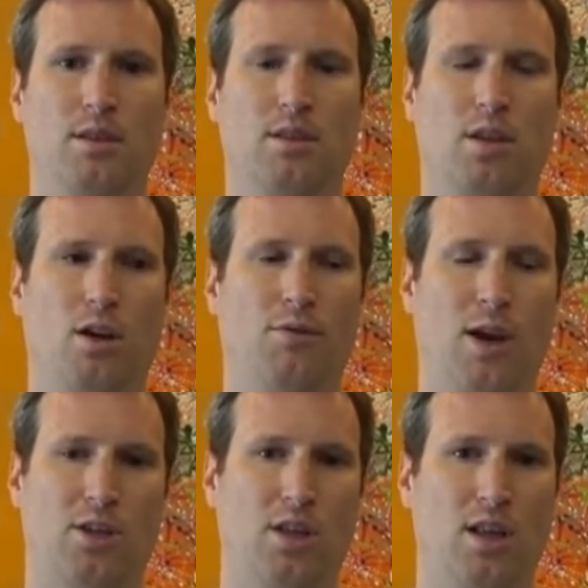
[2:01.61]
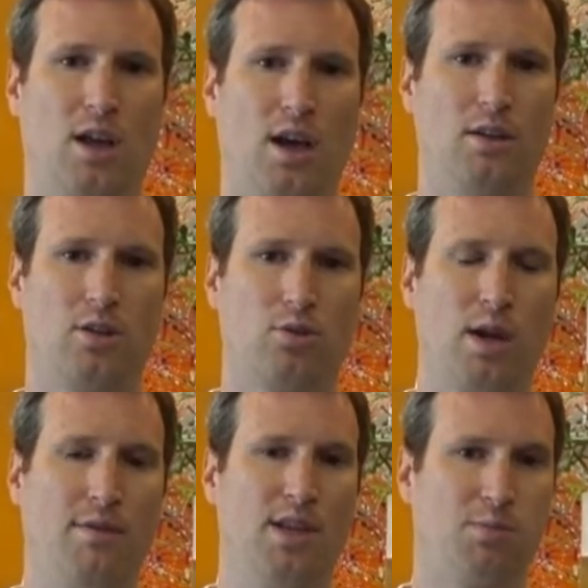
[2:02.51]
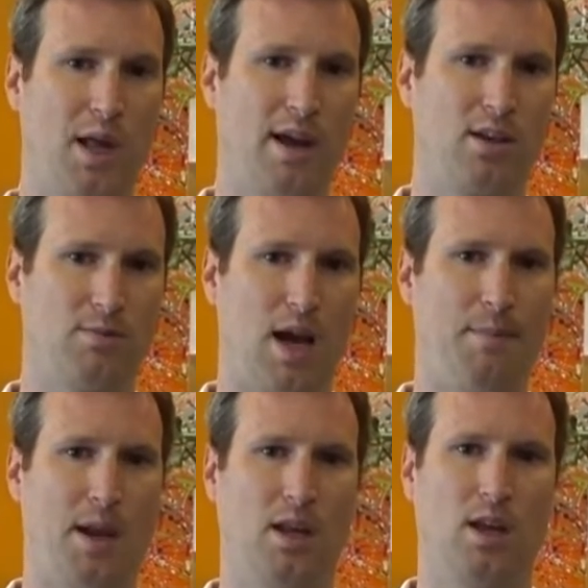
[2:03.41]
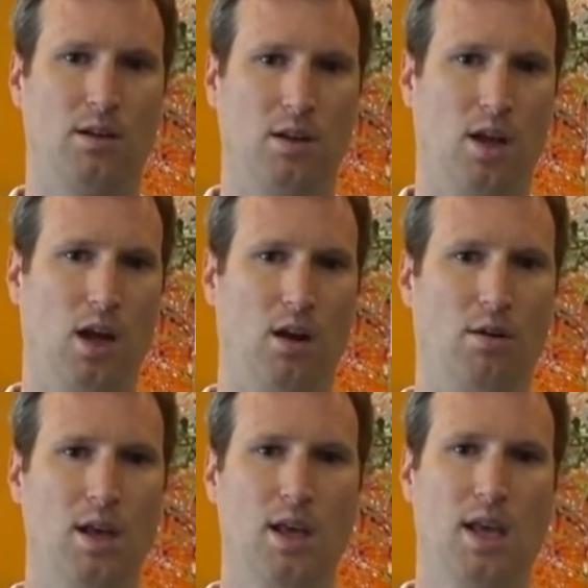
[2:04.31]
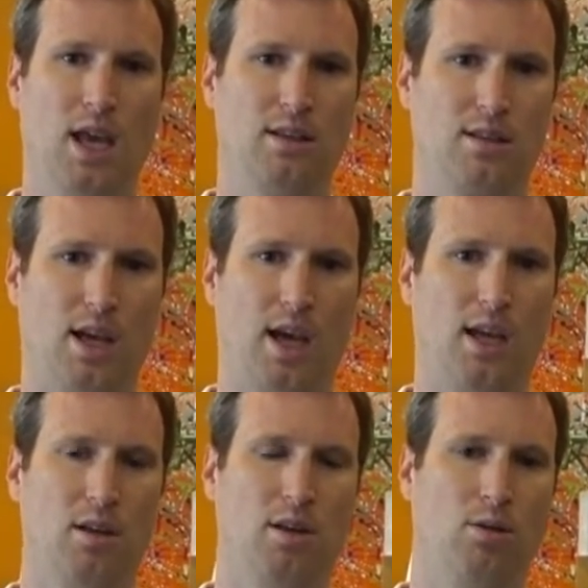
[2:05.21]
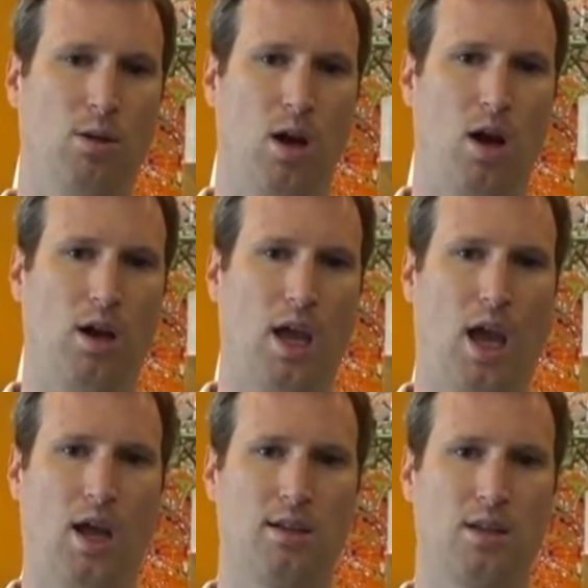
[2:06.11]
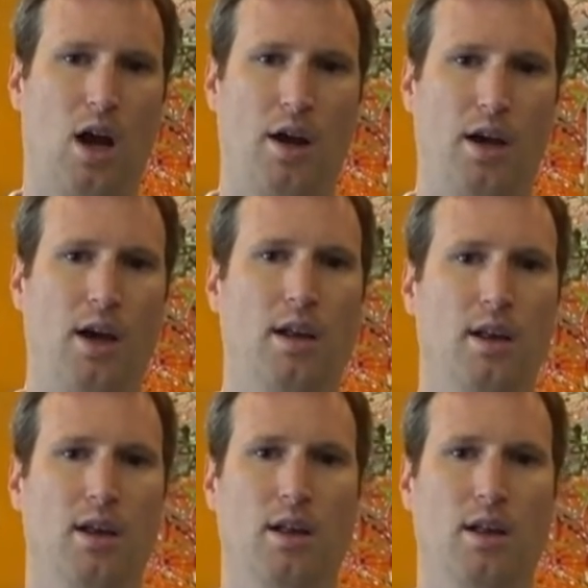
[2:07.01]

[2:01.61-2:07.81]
So if you actually, 3 of these players, in my opinion, Insight, Unilog, and Sana,